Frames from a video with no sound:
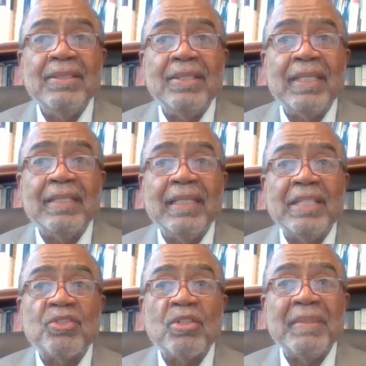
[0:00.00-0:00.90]
to get an
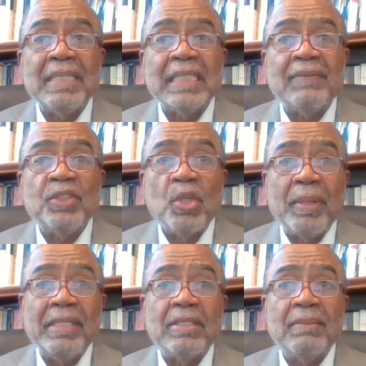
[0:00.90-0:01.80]
instrument of
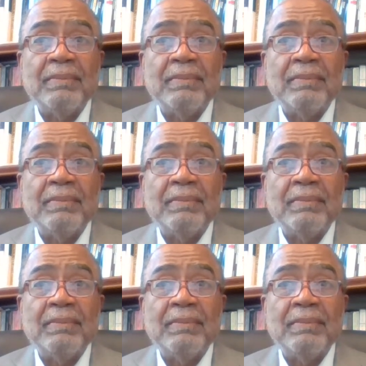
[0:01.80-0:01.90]
choice.